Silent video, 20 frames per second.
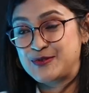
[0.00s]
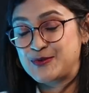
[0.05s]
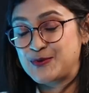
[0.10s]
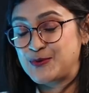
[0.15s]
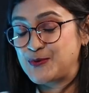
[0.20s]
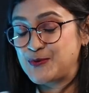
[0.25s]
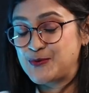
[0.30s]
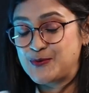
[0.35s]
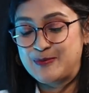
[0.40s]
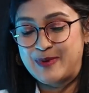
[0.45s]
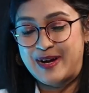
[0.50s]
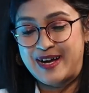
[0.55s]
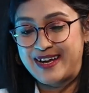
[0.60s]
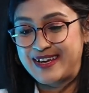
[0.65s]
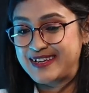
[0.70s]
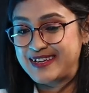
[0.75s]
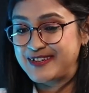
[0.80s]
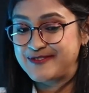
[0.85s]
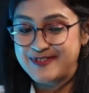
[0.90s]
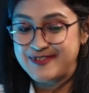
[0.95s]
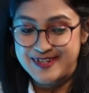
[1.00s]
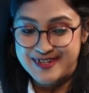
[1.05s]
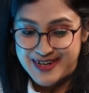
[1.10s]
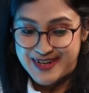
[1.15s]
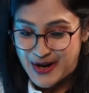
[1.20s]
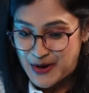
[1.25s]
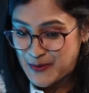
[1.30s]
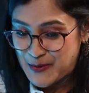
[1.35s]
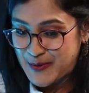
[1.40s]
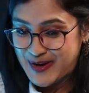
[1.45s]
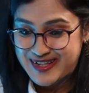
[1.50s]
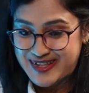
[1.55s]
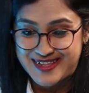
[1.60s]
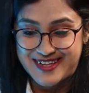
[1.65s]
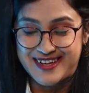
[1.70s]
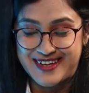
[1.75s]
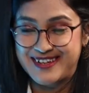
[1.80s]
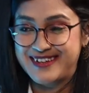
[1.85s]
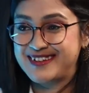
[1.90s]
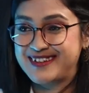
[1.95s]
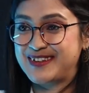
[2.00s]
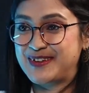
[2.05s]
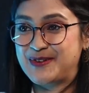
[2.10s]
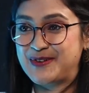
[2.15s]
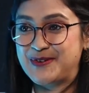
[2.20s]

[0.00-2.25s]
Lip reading: To whom I, even now, I think, you